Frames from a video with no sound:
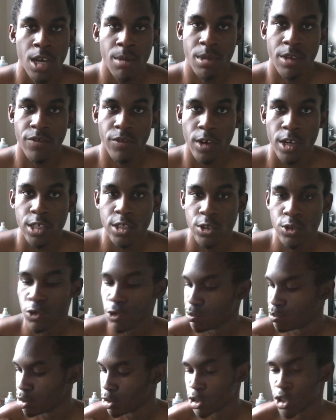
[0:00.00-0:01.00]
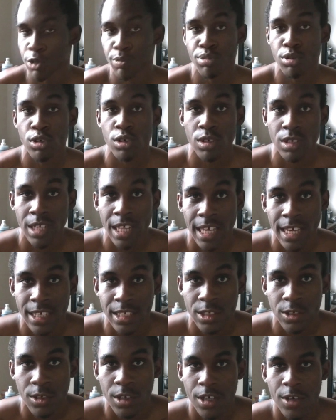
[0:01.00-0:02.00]
Before I used to do push, pull,
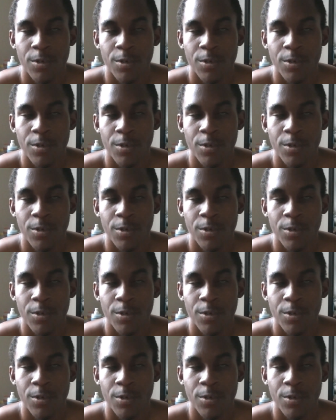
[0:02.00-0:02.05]
legs.